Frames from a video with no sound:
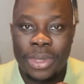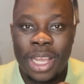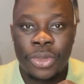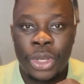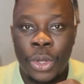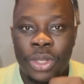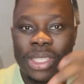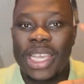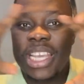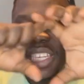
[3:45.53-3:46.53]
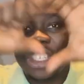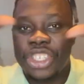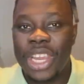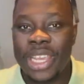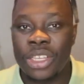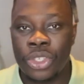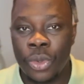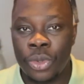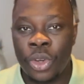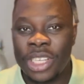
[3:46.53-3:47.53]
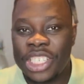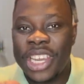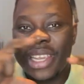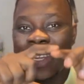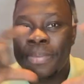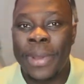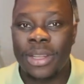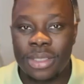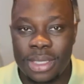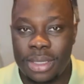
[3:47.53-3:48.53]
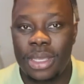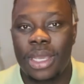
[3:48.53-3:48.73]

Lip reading: That's what they call it, the Schengen zone or the Schengen belt.